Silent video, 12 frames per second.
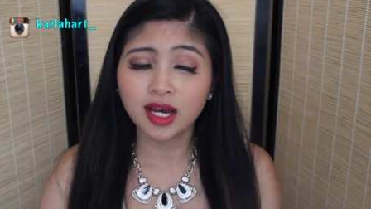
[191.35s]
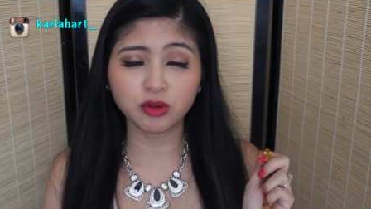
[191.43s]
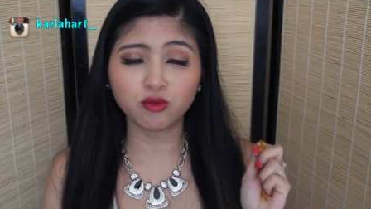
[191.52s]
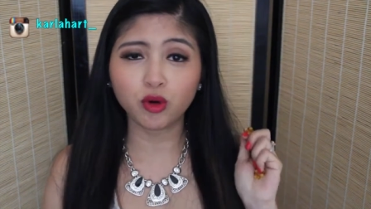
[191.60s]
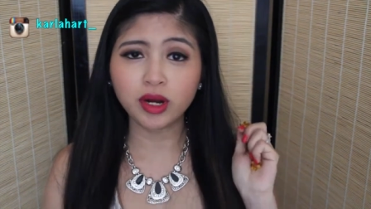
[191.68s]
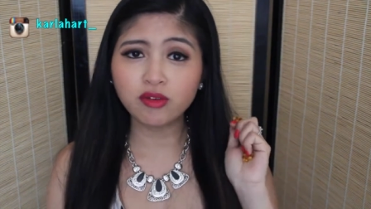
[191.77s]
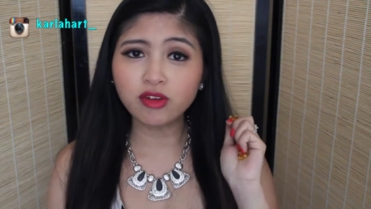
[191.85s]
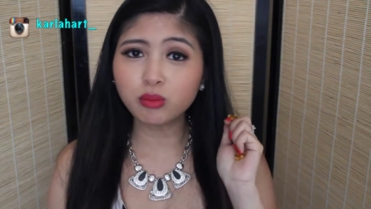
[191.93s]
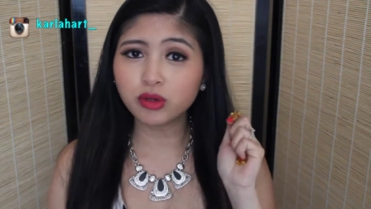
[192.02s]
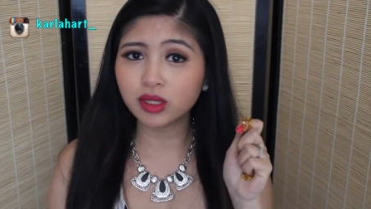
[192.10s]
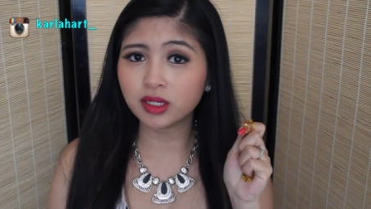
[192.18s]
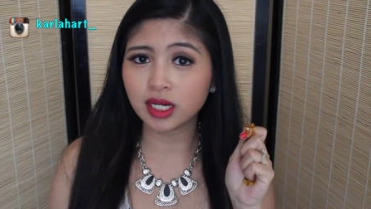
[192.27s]
Before I even
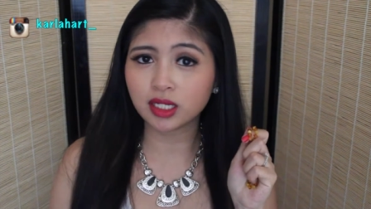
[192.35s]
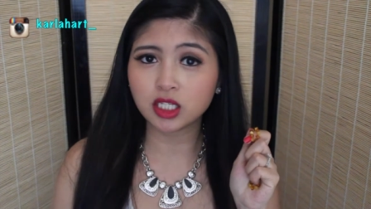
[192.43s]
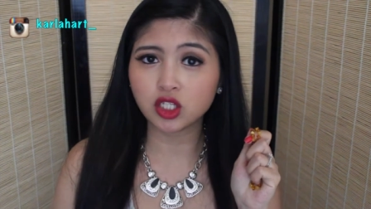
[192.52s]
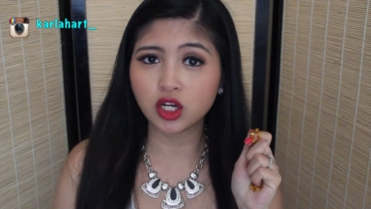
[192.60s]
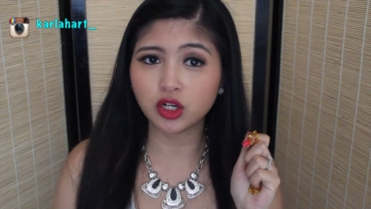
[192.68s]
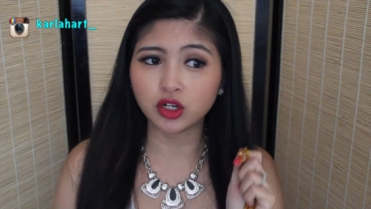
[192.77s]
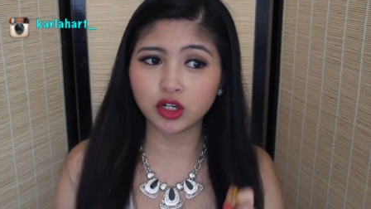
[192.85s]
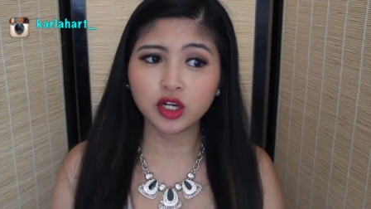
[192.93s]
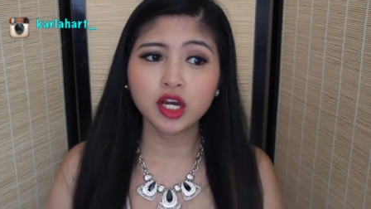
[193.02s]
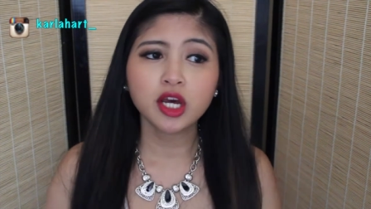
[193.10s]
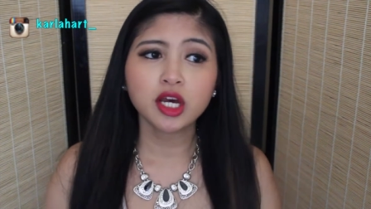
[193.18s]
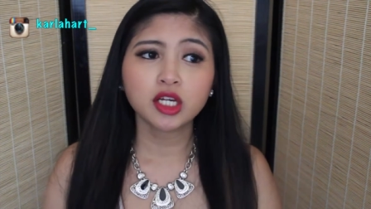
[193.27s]
put the necklace on her,
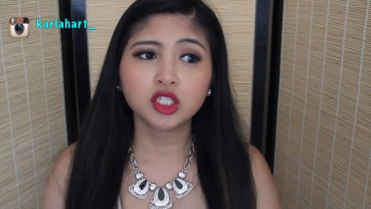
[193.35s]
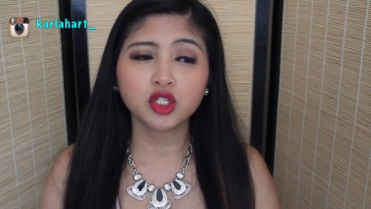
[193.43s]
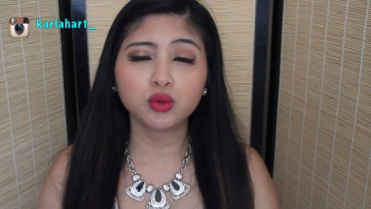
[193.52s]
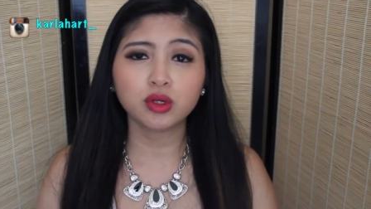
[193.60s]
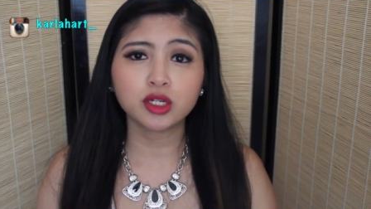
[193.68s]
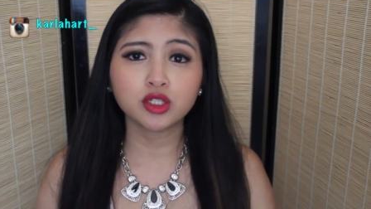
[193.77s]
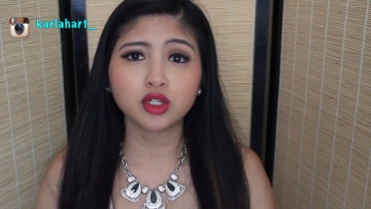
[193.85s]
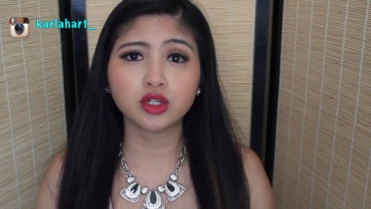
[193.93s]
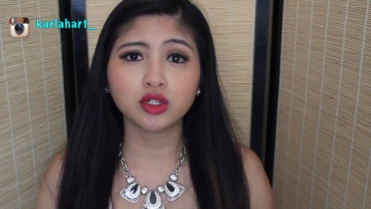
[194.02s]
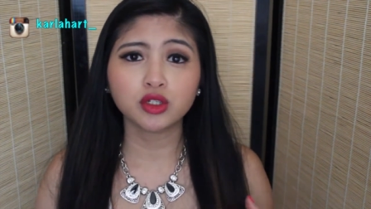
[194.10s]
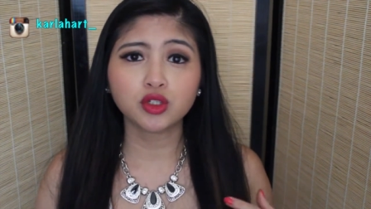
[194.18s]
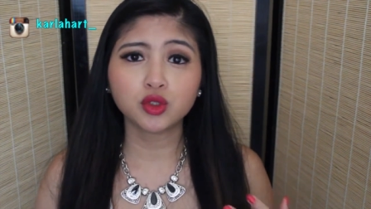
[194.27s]
she was
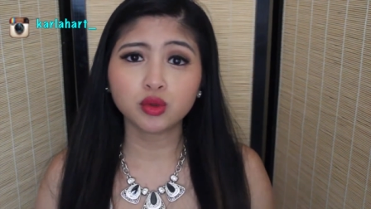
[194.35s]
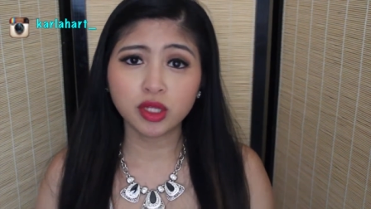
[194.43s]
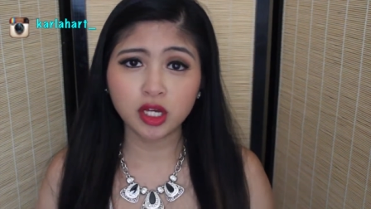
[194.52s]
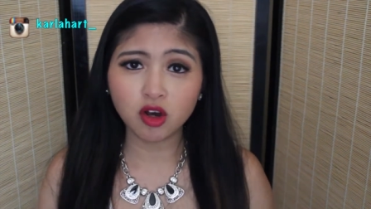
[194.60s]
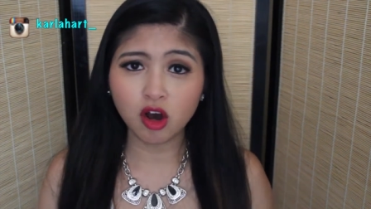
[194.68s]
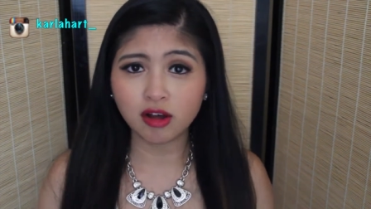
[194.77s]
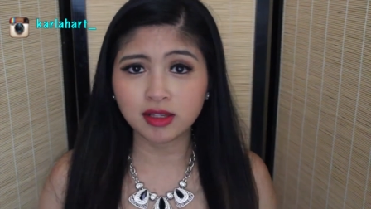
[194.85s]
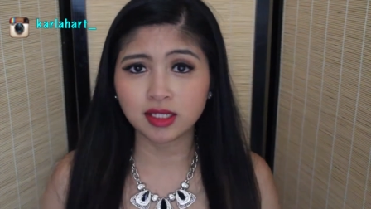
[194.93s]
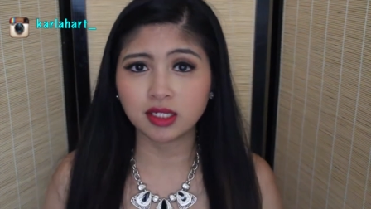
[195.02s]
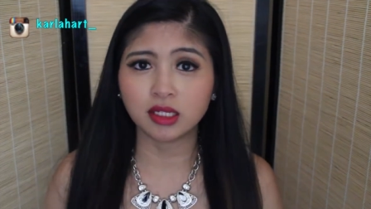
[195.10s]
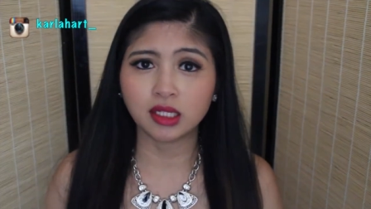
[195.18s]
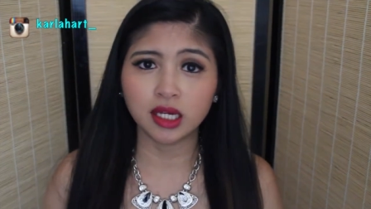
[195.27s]
drooling
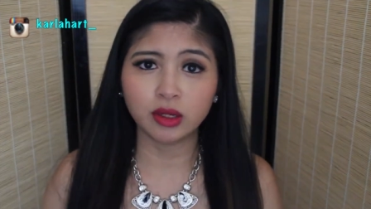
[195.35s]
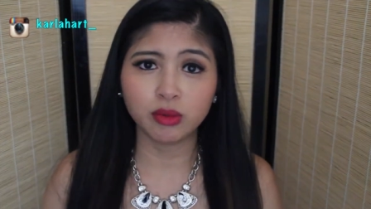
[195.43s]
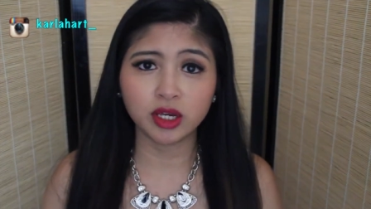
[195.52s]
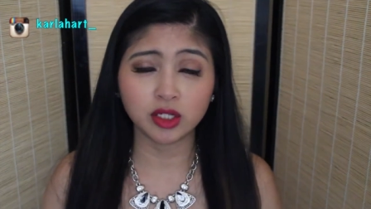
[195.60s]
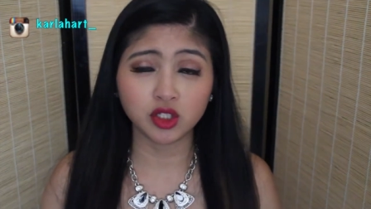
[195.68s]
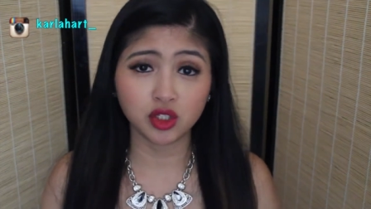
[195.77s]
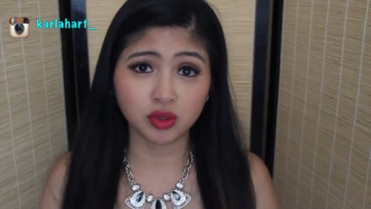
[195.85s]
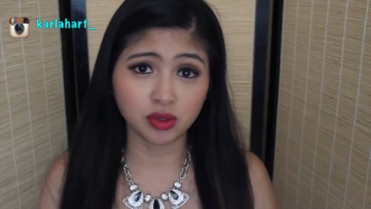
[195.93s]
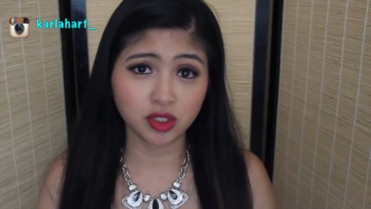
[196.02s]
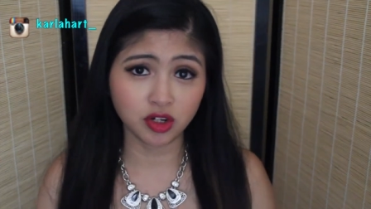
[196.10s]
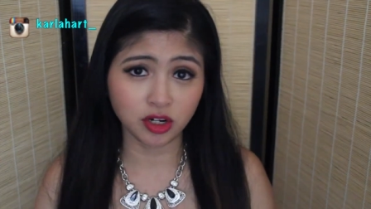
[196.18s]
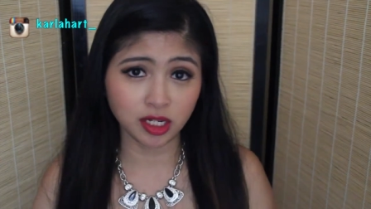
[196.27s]
constantly because she
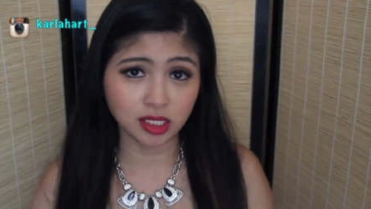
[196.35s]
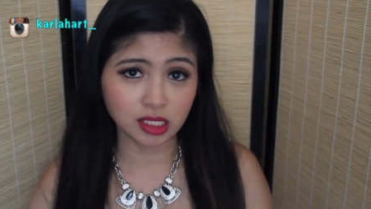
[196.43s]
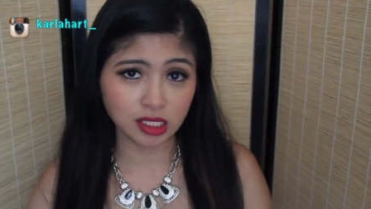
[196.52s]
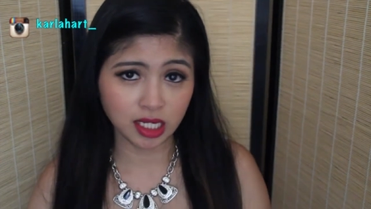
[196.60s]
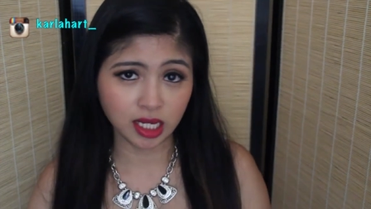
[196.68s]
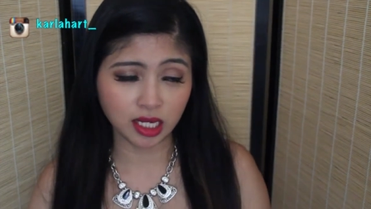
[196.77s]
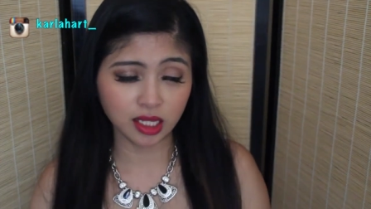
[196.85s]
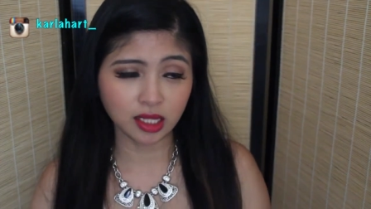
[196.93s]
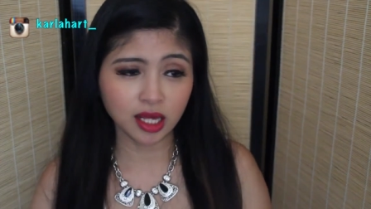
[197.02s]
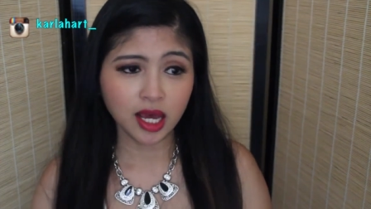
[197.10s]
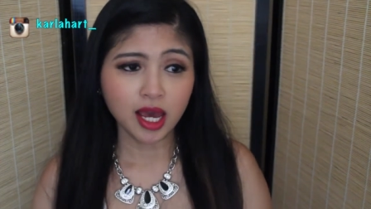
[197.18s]
was starting to teethe